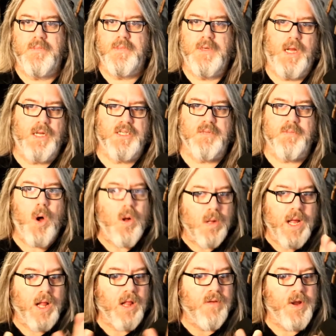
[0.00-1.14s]
a small
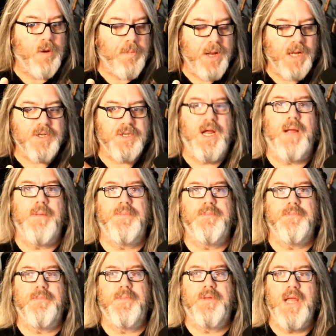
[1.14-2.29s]
elevator pitch type
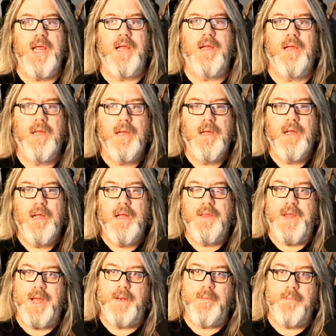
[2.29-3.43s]
thing,
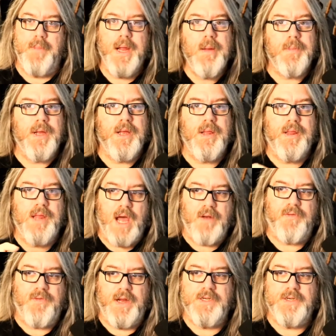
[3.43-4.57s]
then maybe that
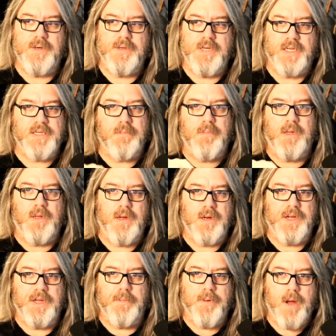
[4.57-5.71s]
feature doesn't belong
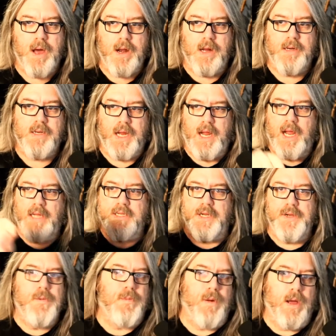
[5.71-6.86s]
in the product. It's a
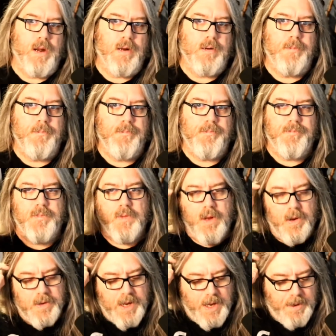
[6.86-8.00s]
new product.
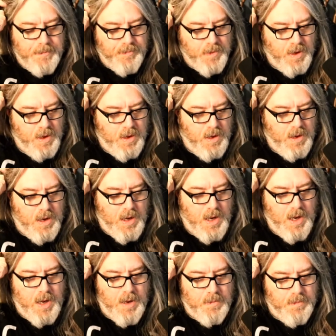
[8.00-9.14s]
Okay?
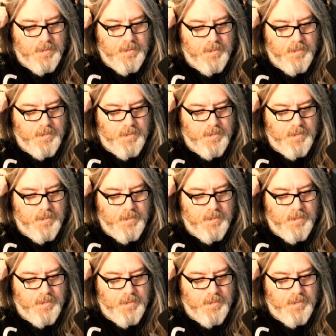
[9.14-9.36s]
Um,